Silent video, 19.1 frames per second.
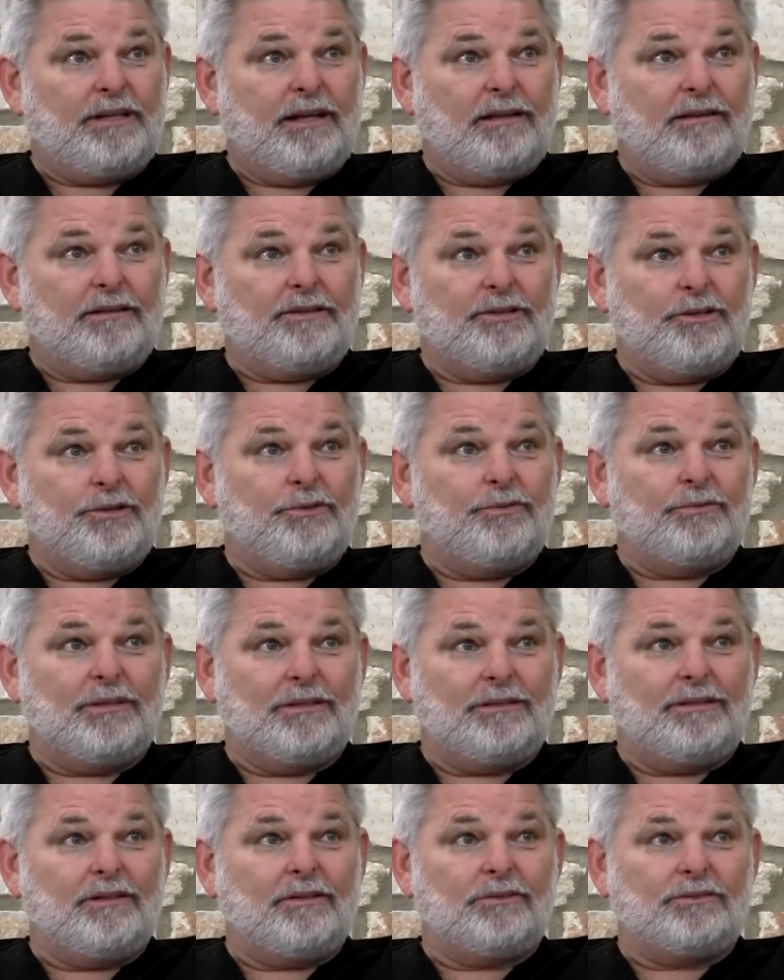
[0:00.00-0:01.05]
telling you
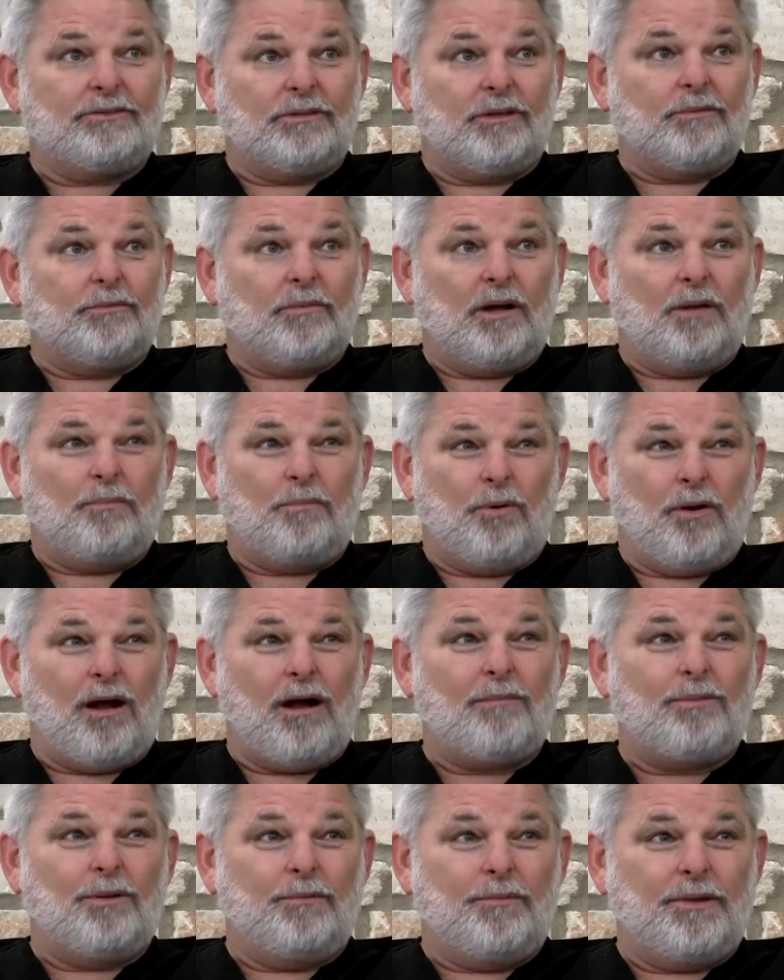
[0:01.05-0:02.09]
that there's a
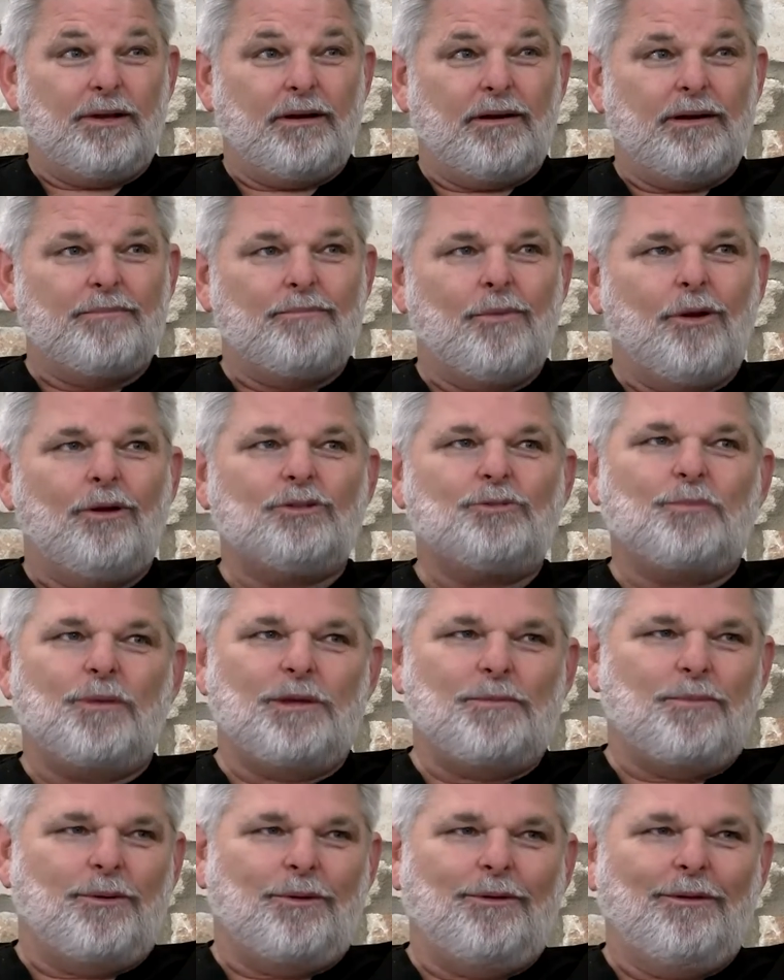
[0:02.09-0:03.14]
problem there. And most
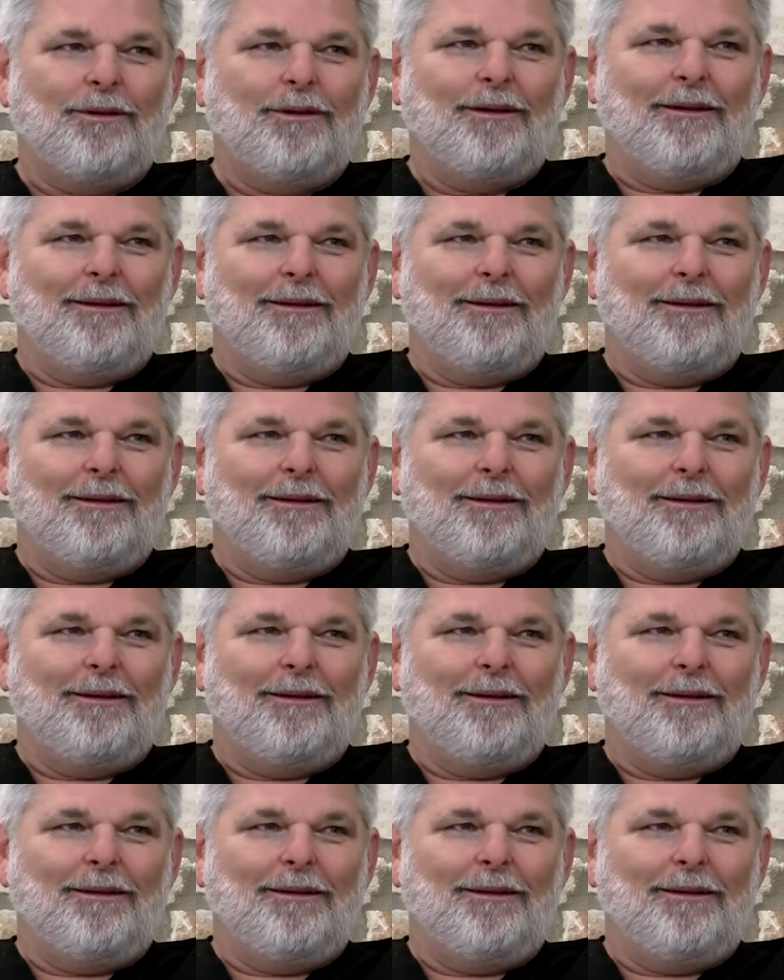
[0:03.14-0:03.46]
people,